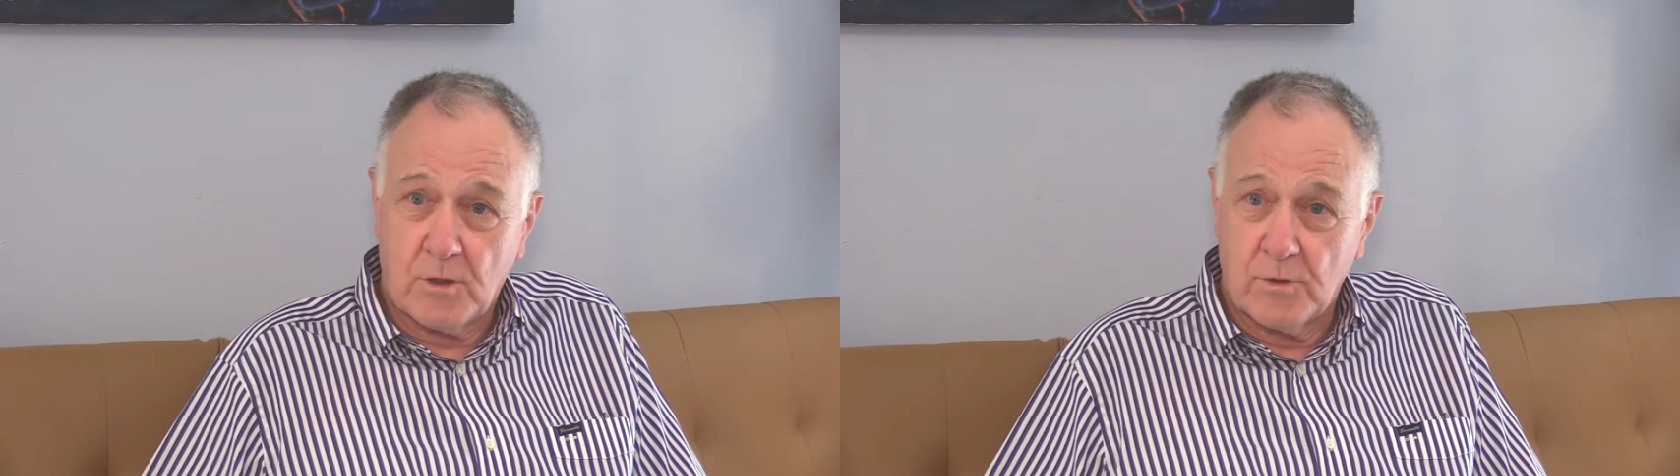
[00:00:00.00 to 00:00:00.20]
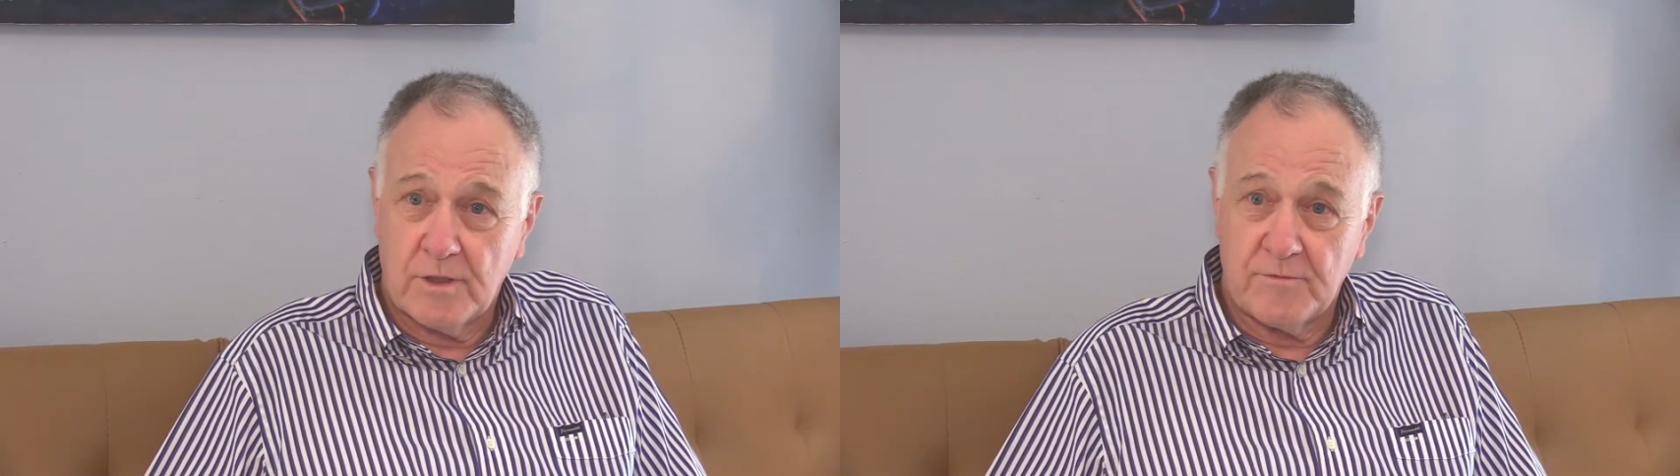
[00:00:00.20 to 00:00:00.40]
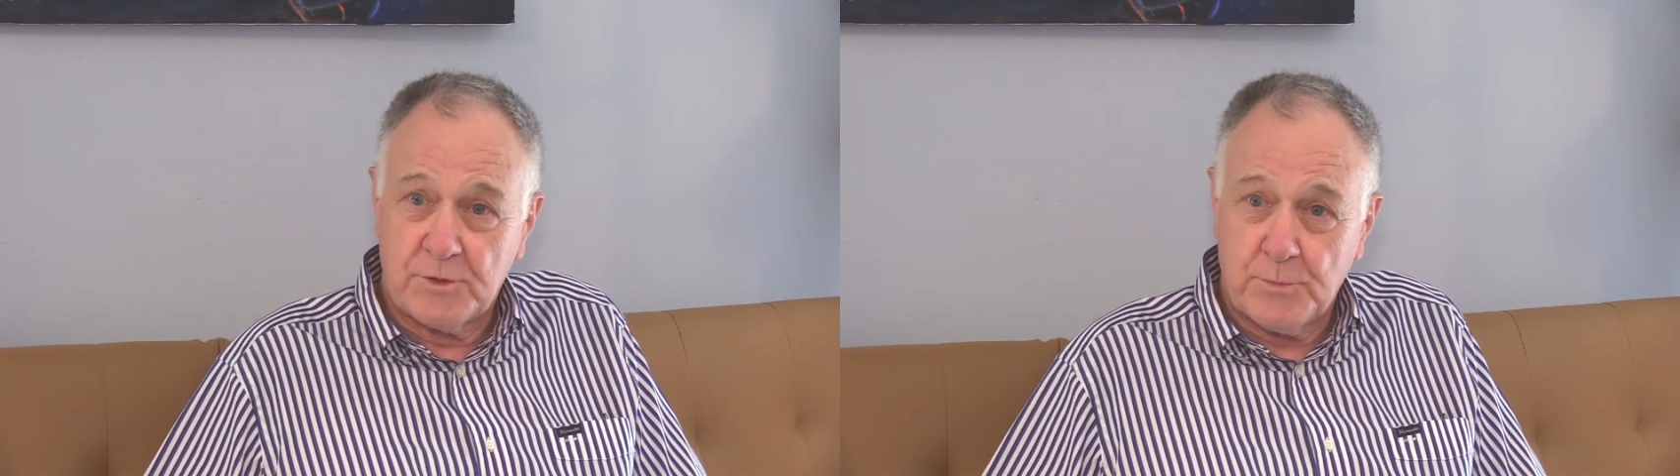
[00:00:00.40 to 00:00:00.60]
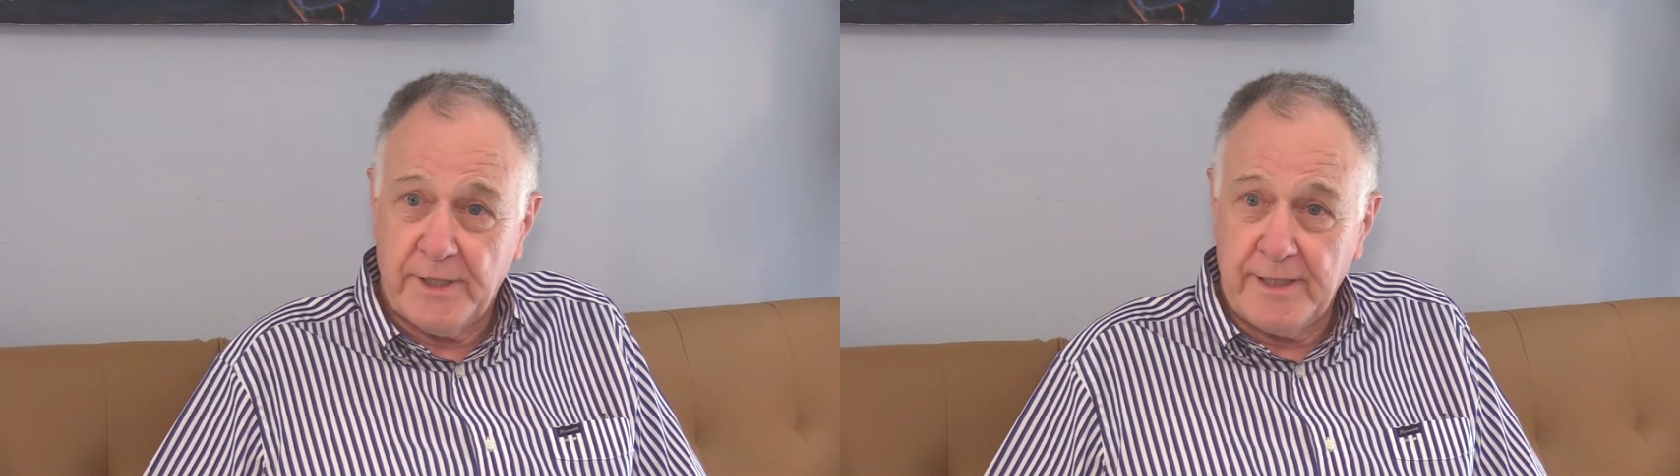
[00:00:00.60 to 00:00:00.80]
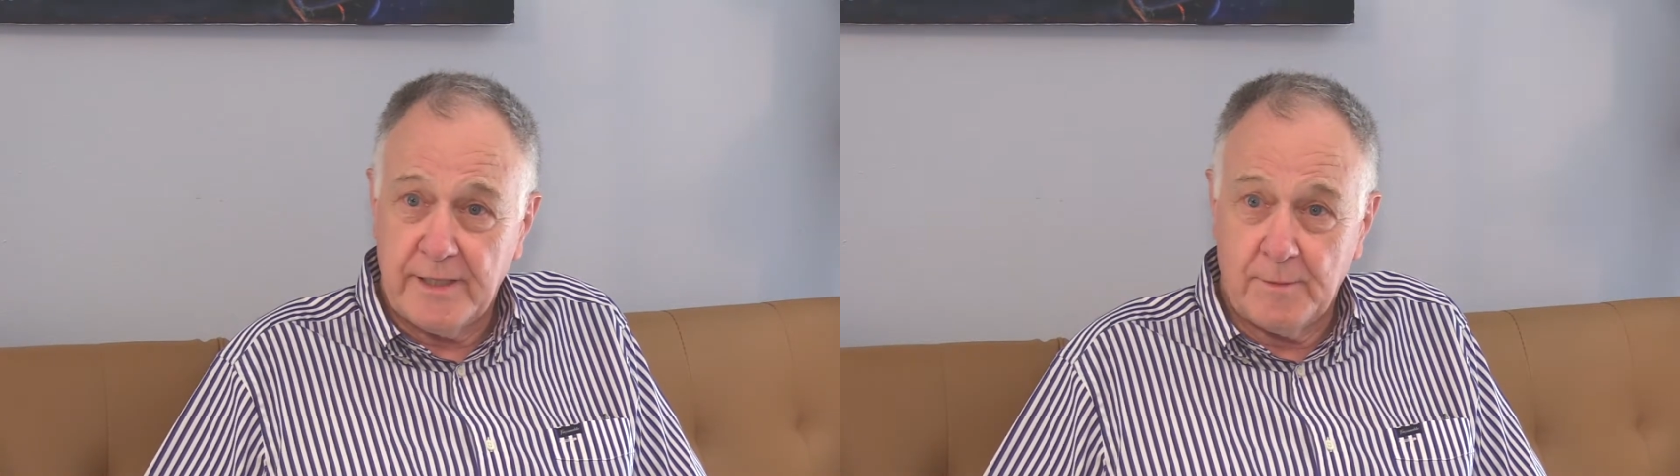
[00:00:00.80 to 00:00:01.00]
corner of
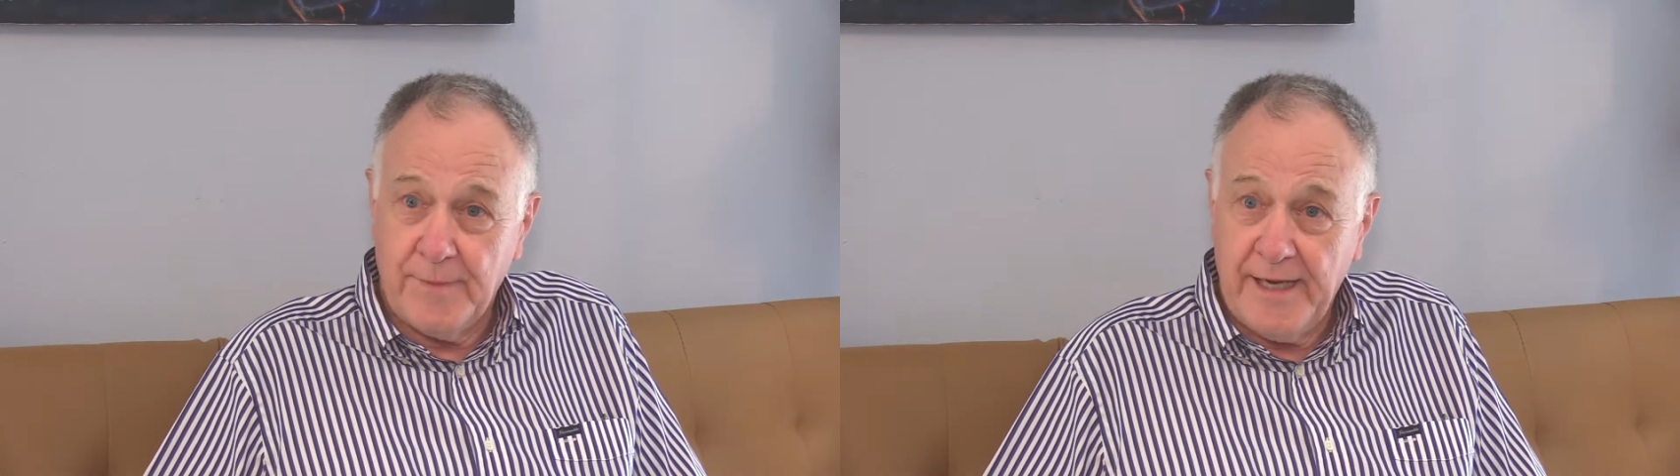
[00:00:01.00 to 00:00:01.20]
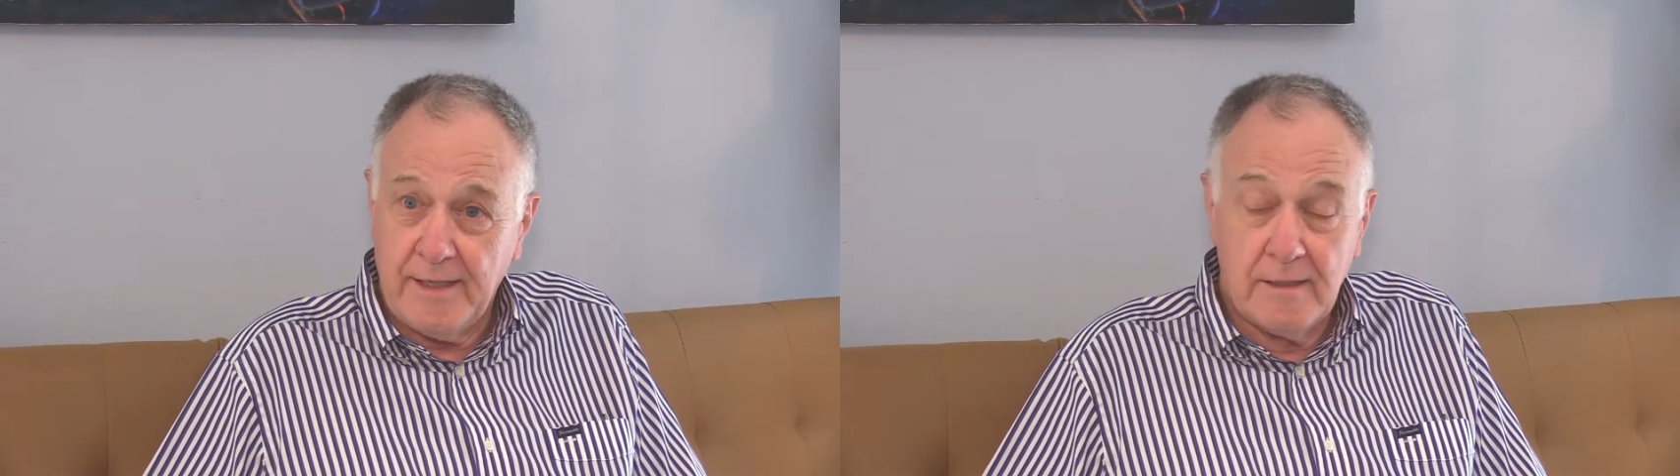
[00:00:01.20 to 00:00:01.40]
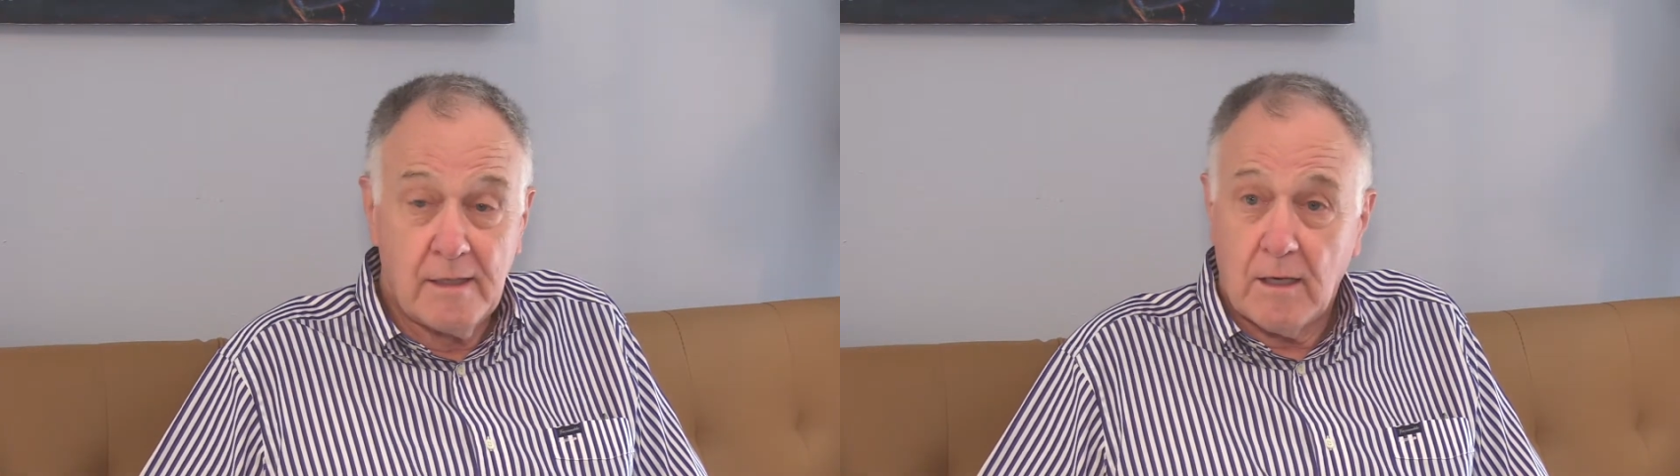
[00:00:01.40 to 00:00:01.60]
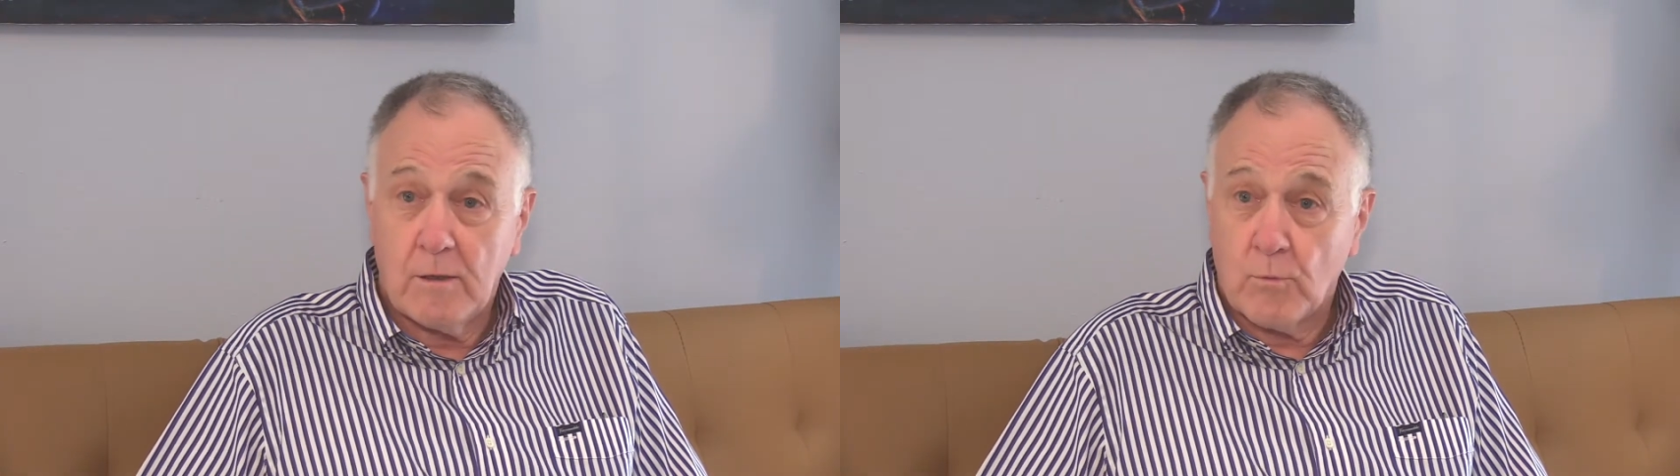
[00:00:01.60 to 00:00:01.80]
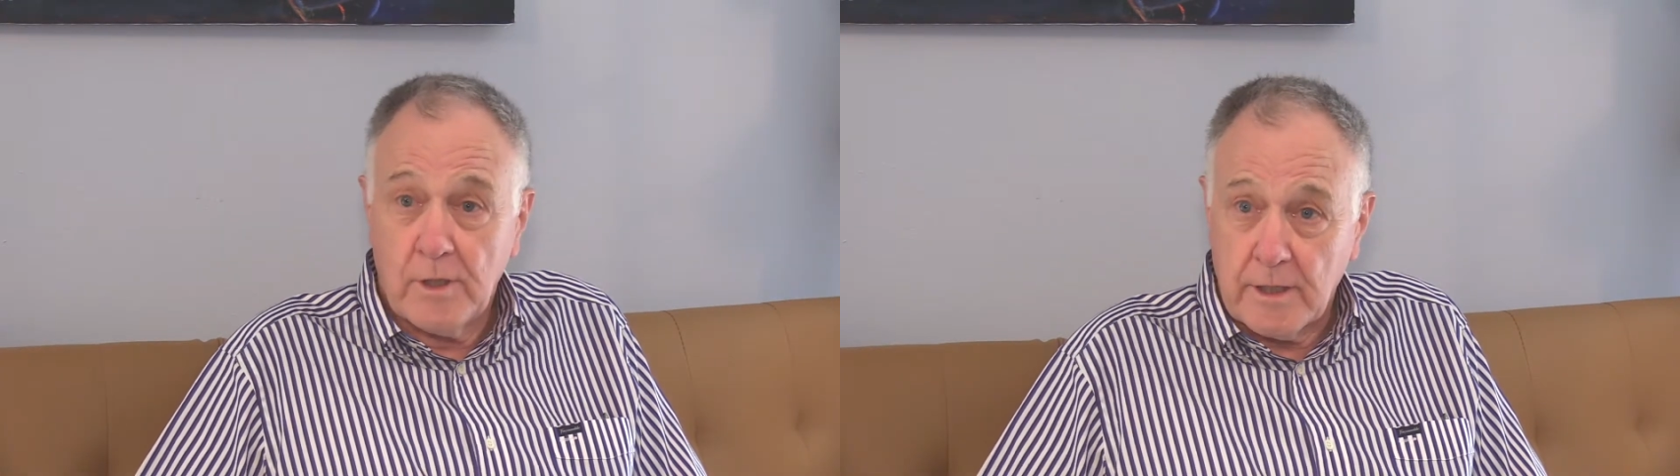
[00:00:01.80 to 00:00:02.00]
Spring and Main
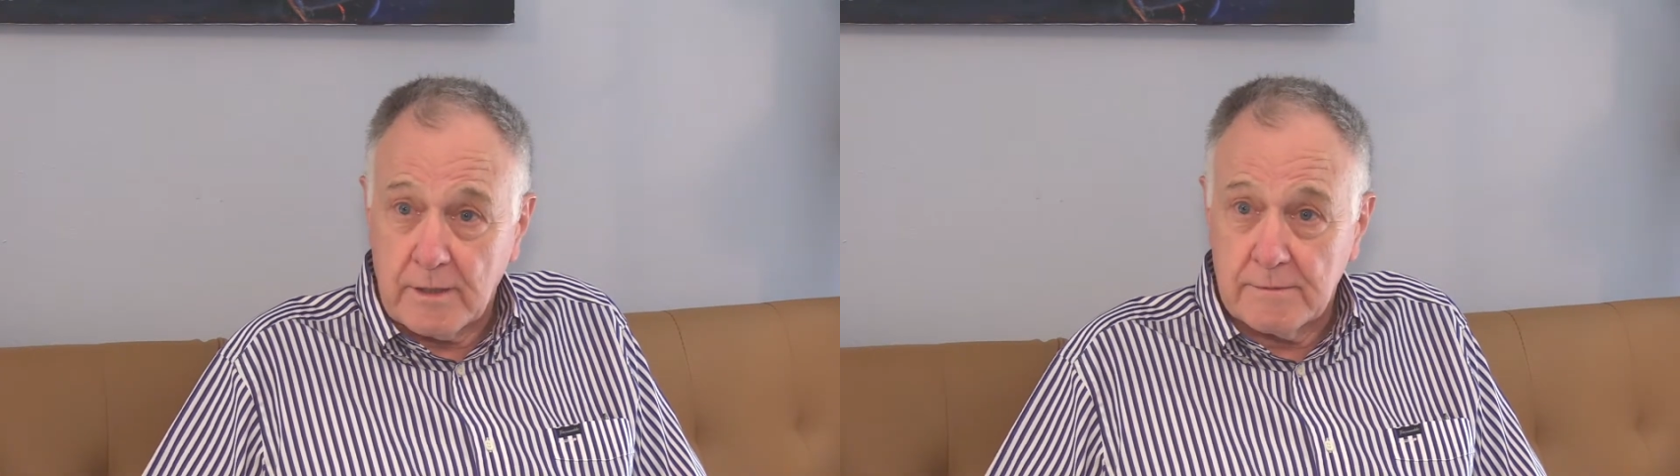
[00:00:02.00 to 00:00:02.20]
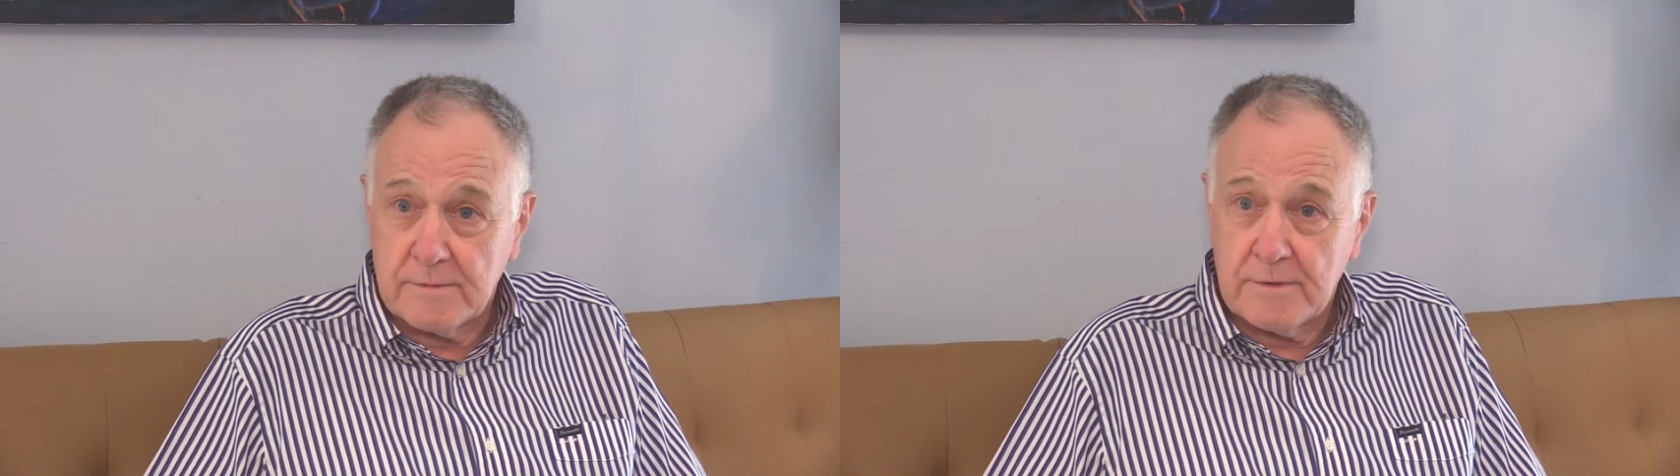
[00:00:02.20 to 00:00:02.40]
aren't working.